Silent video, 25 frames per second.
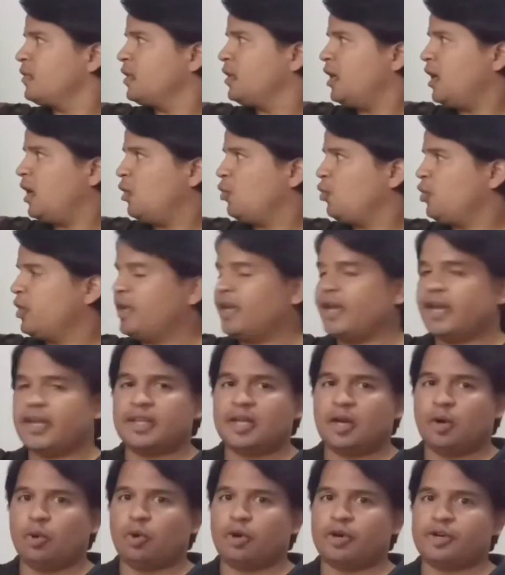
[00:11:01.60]
and we get
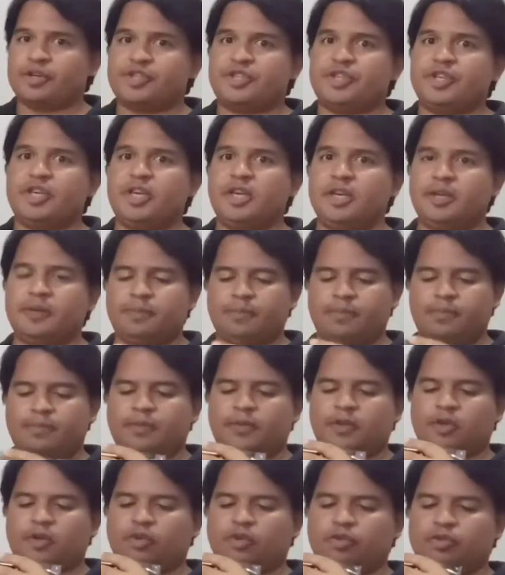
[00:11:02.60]
our D
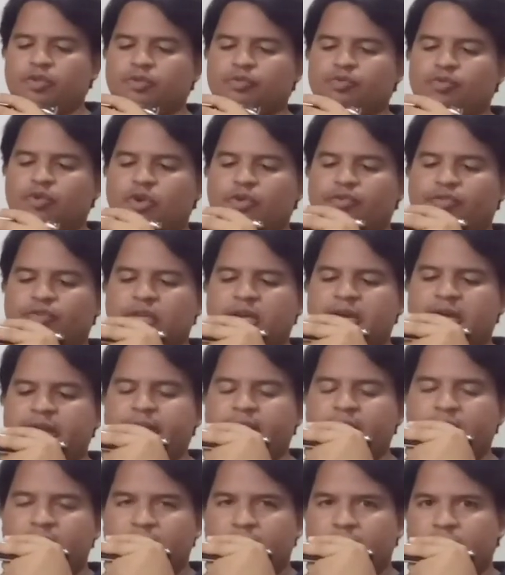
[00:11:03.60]
on the draw
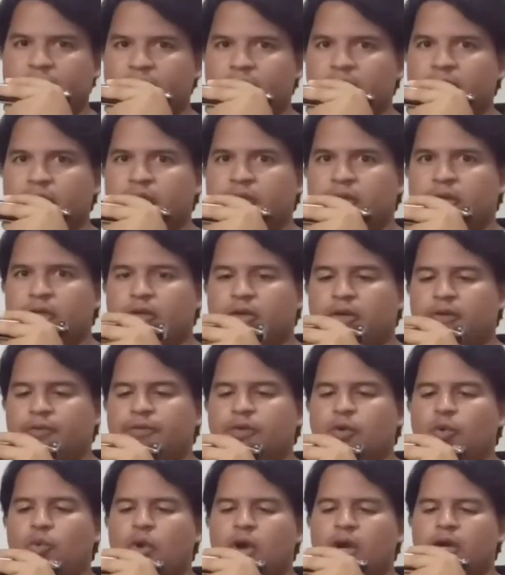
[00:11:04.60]
side of
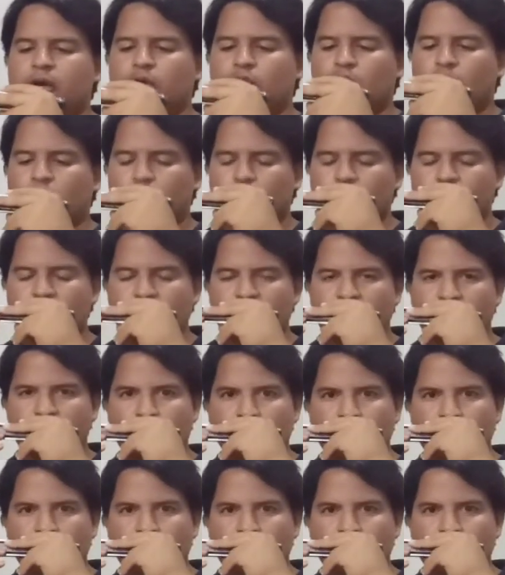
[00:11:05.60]
the one hole.